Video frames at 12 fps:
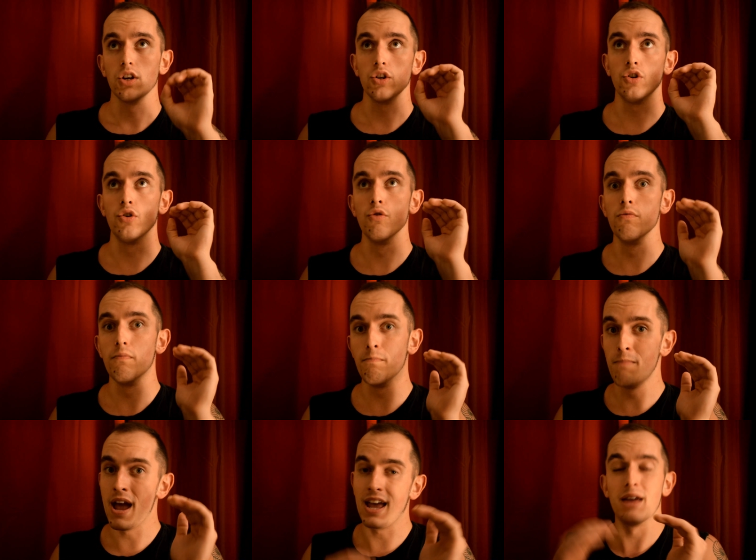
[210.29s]

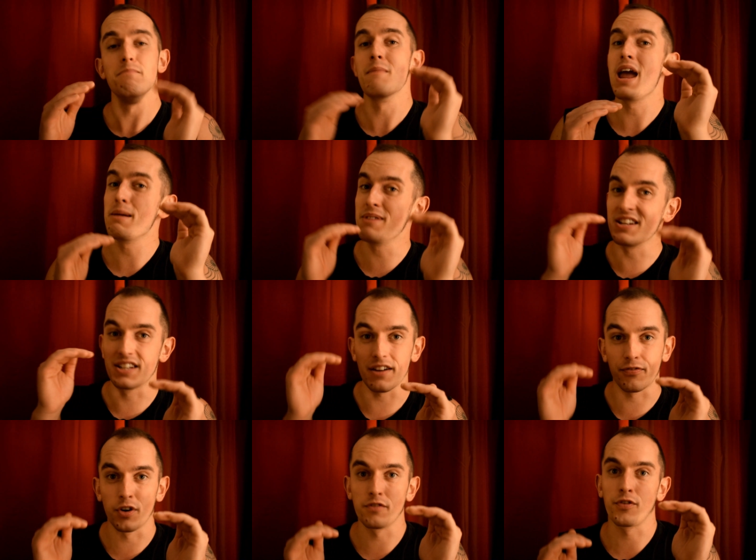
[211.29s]
it may be
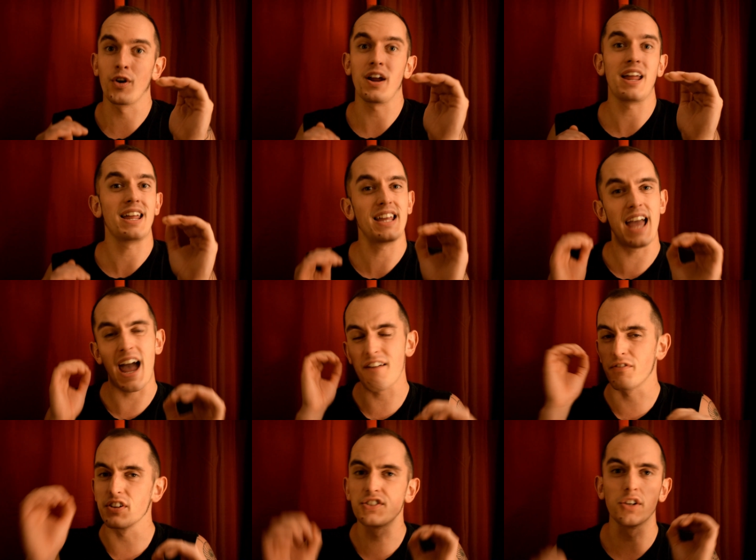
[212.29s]
different for
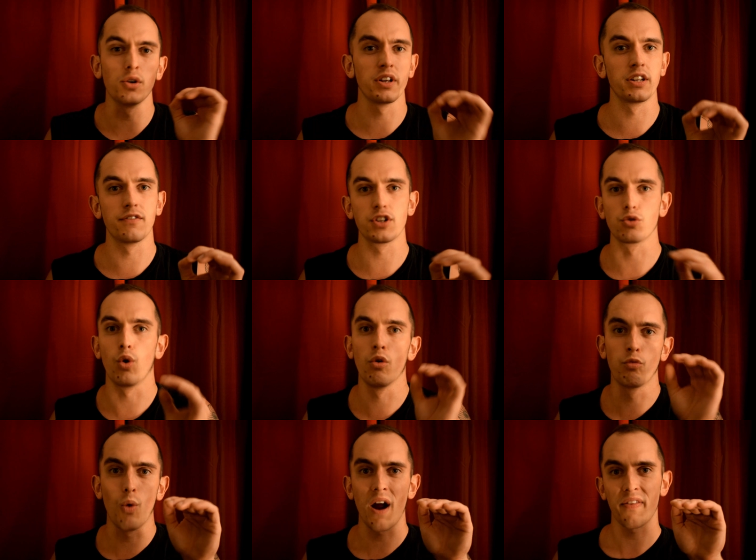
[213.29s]
every single individual
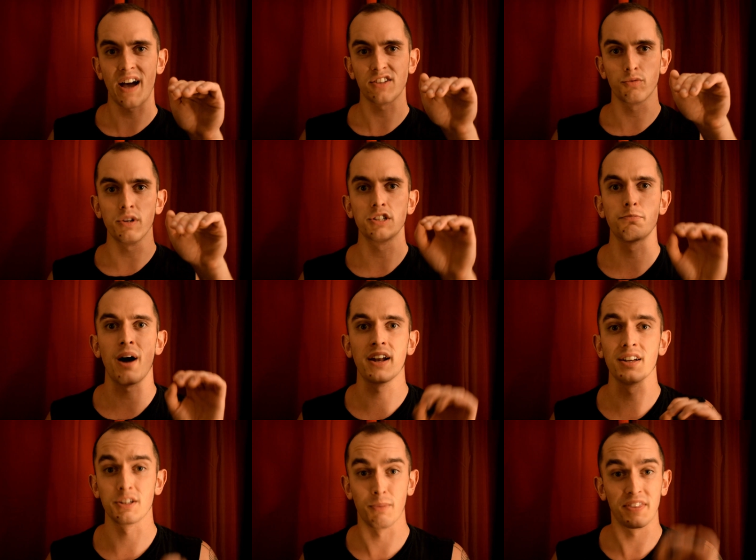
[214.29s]
of where that sweet spot
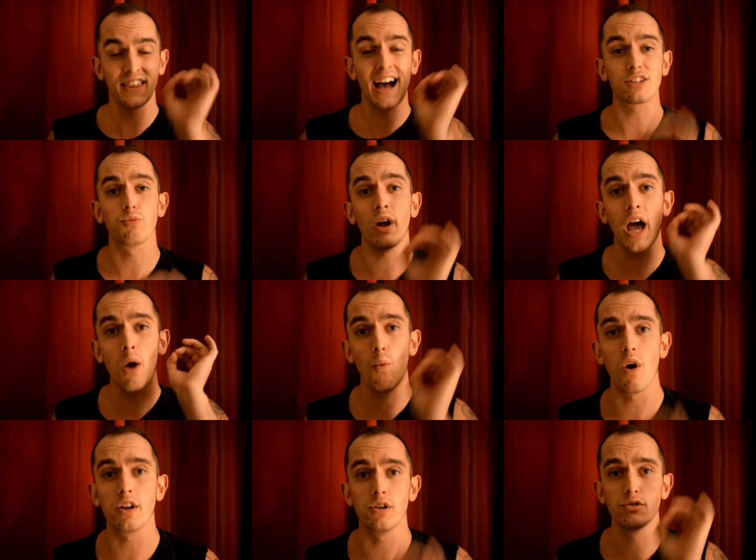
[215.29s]
is, but that's what I
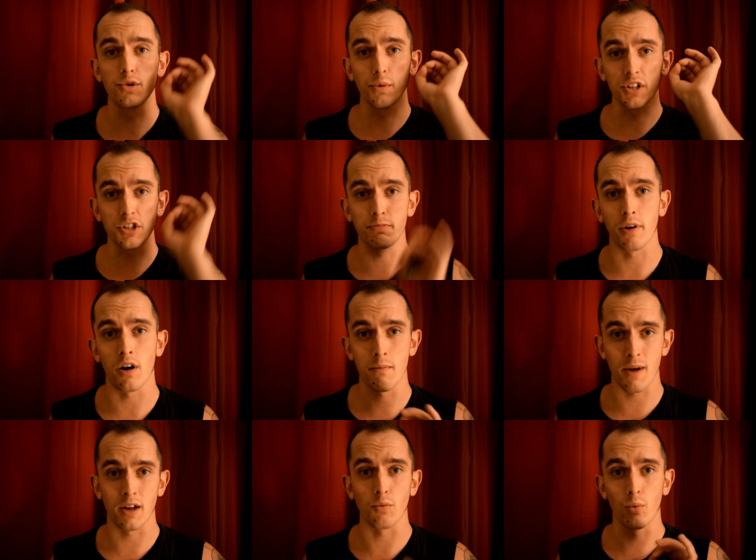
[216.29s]
want you to
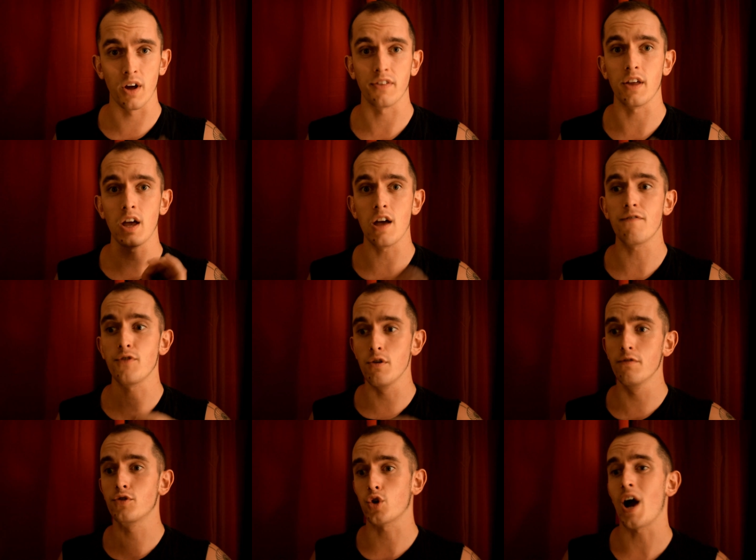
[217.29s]
experiment with if
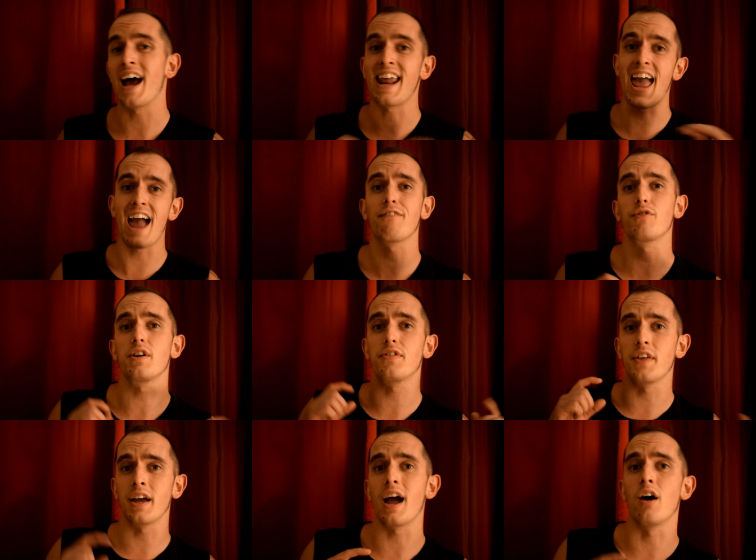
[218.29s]
you've tried
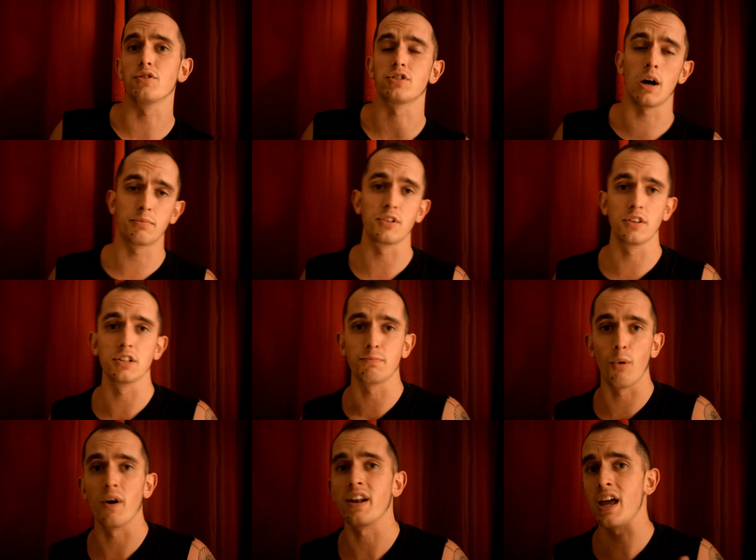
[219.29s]
everything else up to this
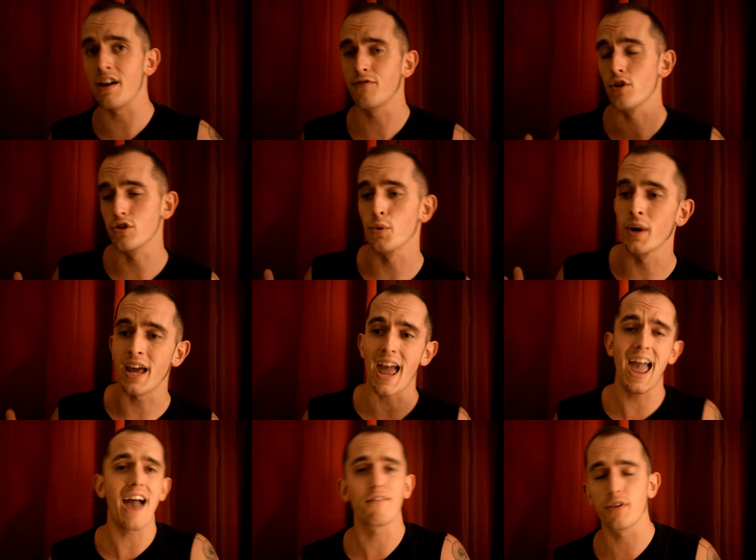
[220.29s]
point, if you're doing
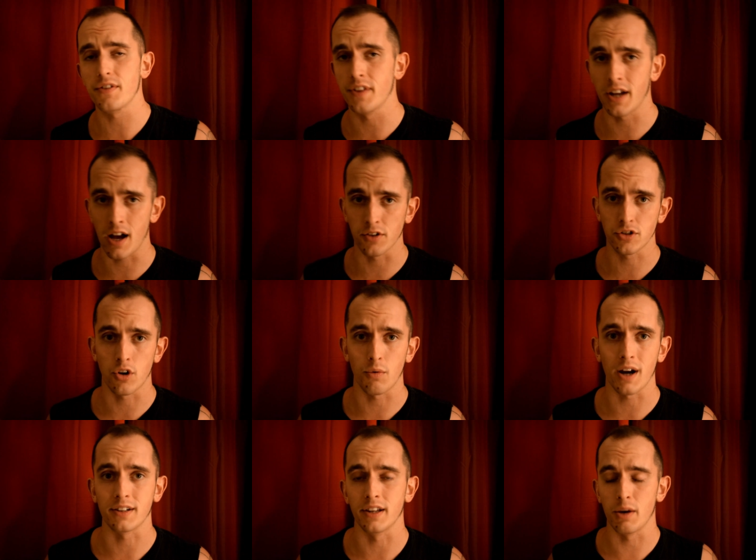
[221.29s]
everything else
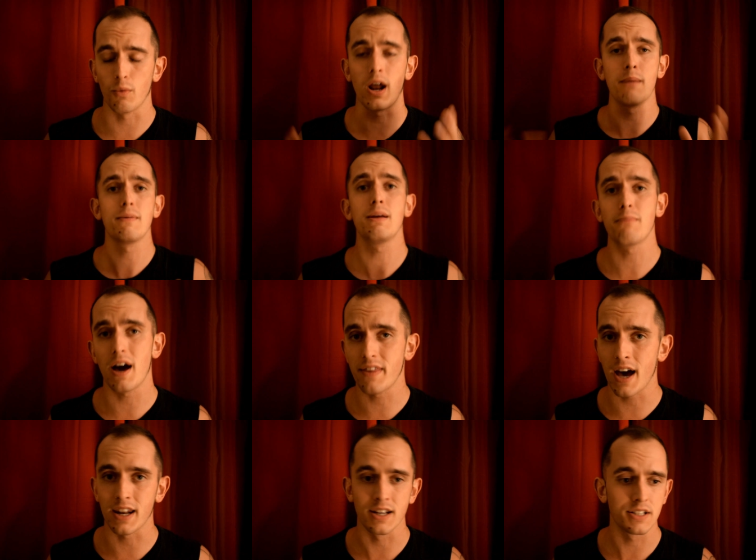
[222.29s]
correctly. And what I mean by
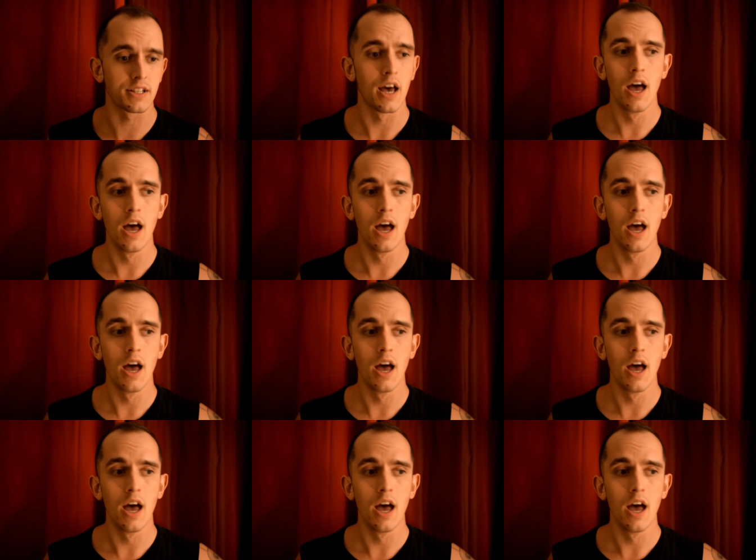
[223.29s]
that is